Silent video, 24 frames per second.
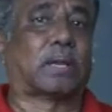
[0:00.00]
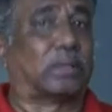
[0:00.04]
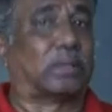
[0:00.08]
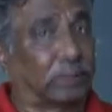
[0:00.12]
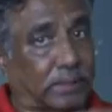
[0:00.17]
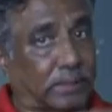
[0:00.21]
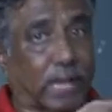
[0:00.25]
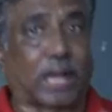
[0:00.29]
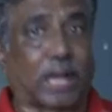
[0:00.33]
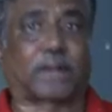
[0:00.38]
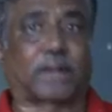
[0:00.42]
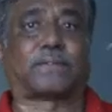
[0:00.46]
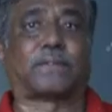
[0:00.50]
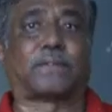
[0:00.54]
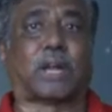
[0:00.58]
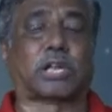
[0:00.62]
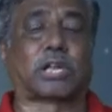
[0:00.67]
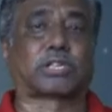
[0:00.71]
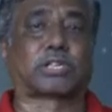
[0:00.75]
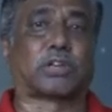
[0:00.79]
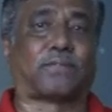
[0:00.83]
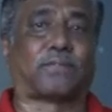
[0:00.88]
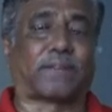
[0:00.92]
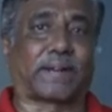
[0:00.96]
They are
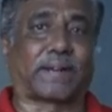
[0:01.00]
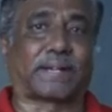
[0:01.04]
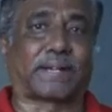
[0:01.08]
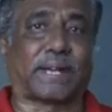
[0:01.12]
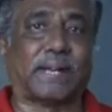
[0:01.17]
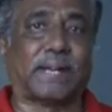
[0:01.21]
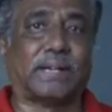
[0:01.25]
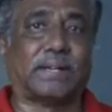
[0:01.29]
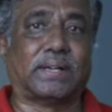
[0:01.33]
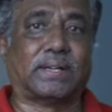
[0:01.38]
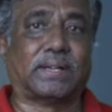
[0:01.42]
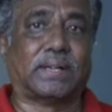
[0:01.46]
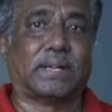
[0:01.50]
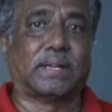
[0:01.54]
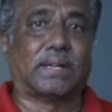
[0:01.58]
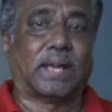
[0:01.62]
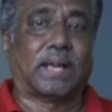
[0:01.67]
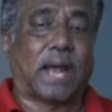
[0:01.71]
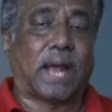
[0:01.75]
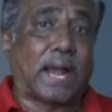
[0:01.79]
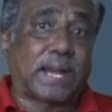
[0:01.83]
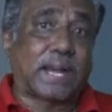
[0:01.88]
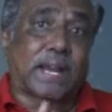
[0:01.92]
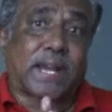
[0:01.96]
also fertile,
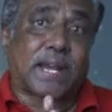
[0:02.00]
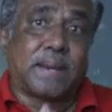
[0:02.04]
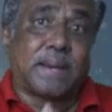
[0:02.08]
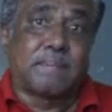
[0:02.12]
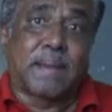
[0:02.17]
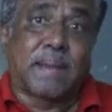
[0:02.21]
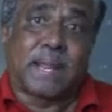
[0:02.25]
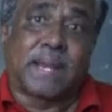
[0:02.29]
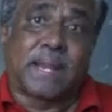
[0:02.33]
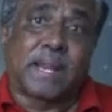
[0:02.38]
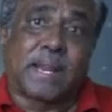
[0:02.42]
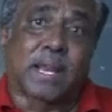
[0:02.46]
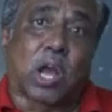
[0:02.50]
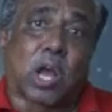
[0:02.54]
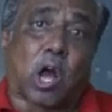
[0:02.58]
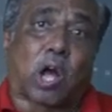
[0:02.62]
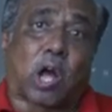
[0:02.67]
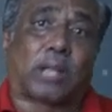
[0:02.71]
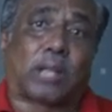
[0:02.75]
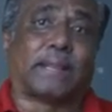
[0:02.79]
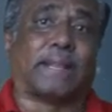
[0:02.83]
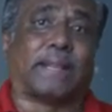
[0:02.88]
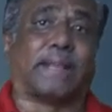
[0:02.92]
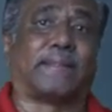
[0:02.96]
and remaining
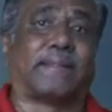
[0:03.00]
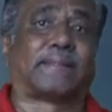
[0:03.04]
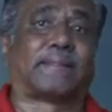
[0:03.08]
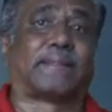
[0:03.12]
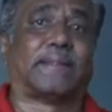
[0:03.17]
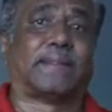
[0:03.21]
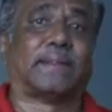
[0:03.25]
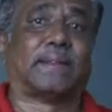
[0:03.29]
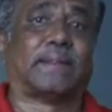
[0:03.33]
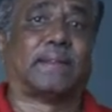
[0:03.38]
all these,